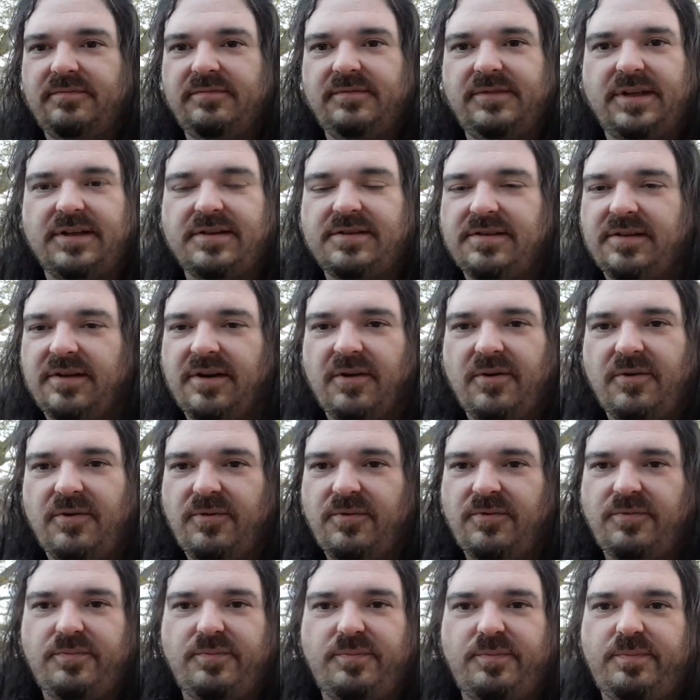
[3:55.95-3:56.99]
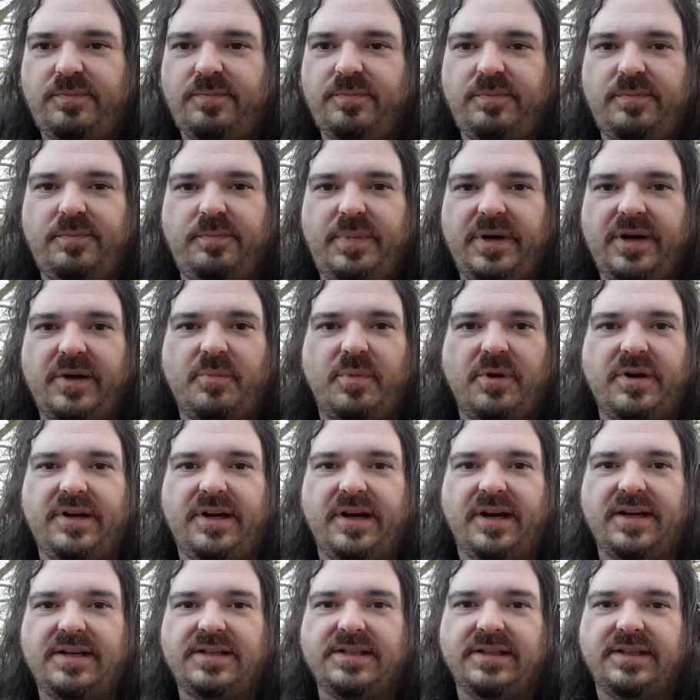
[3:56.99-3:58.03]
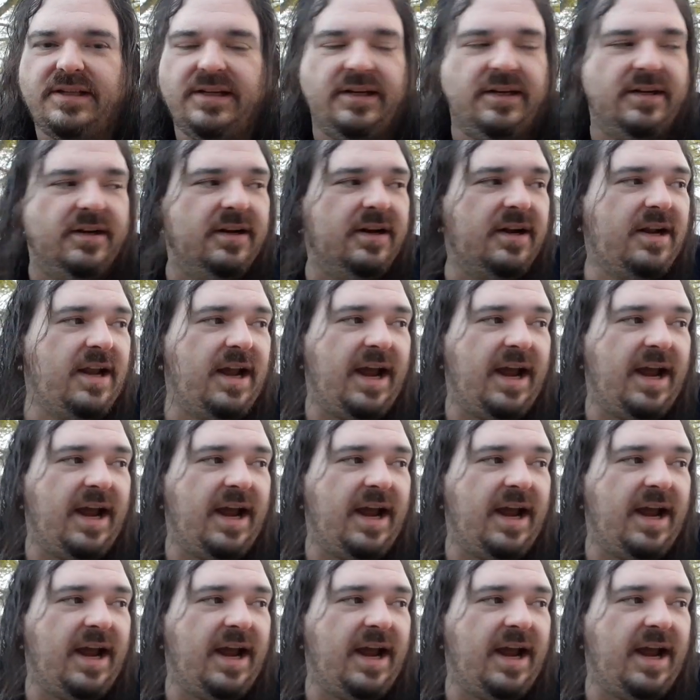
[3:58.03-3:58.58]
there's no big production here.